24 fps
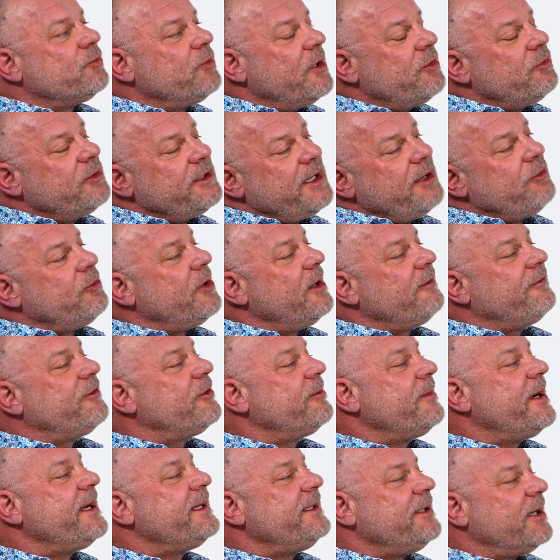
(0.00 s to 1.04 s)
what would I want
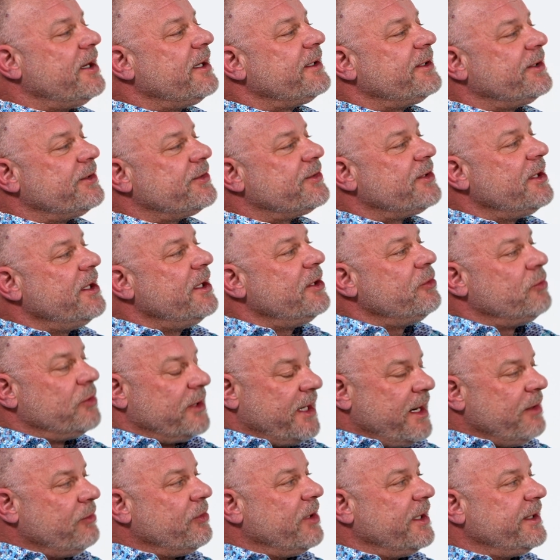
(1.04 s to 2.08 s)
for my daughters? Would
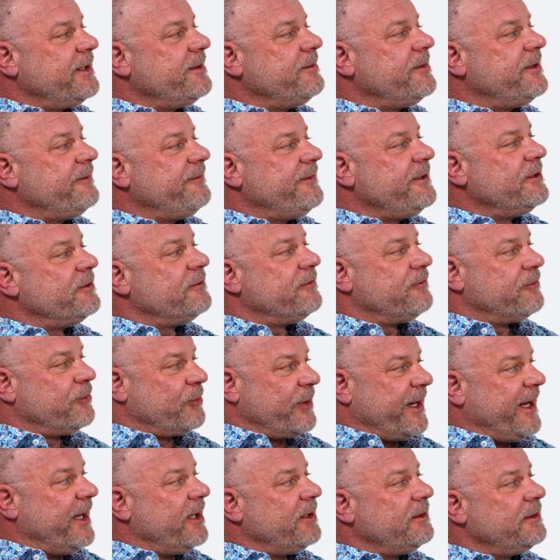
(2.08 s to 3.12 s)
I want them to feel
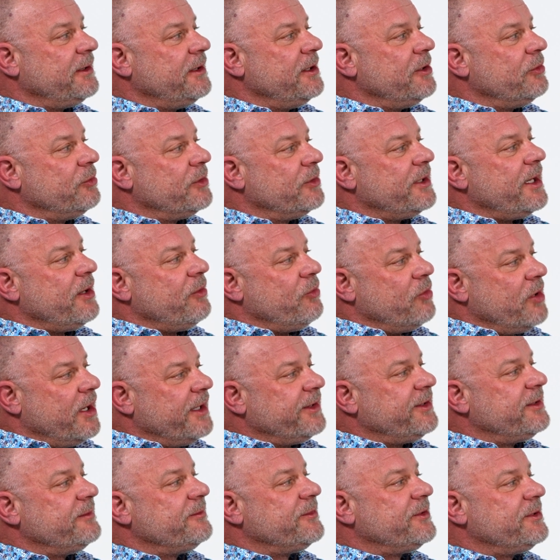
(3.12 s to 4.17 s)
frail? Would I want
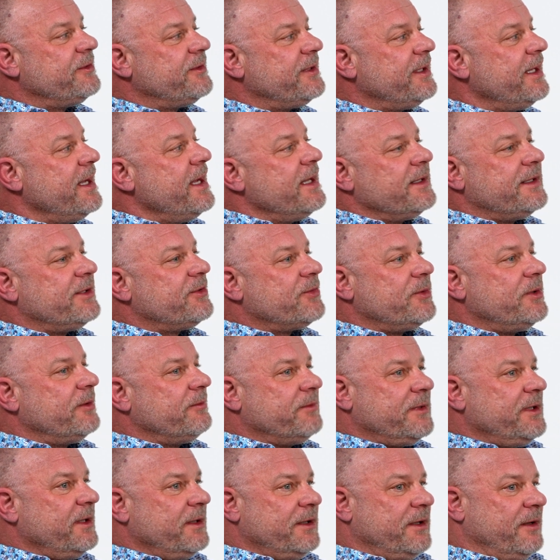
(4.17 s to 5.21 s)
them to think? That's what,
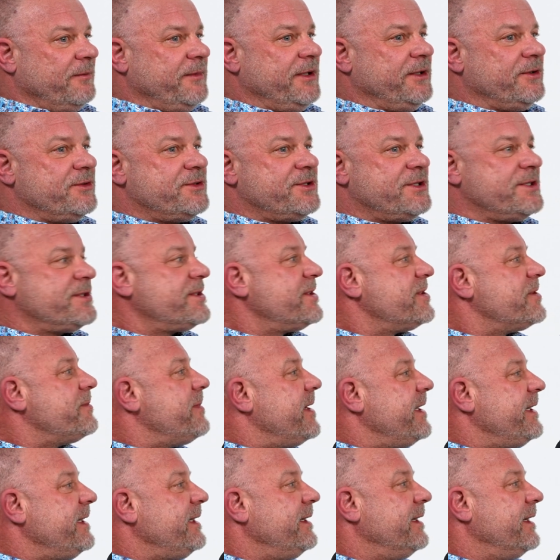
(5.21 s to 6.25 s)
there's just as
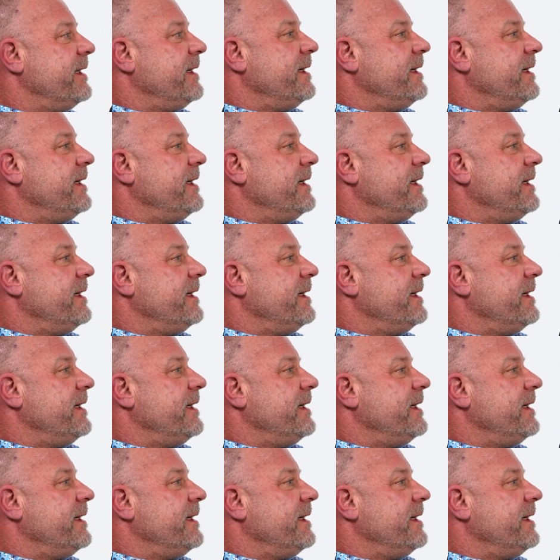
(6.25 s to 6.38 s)
many.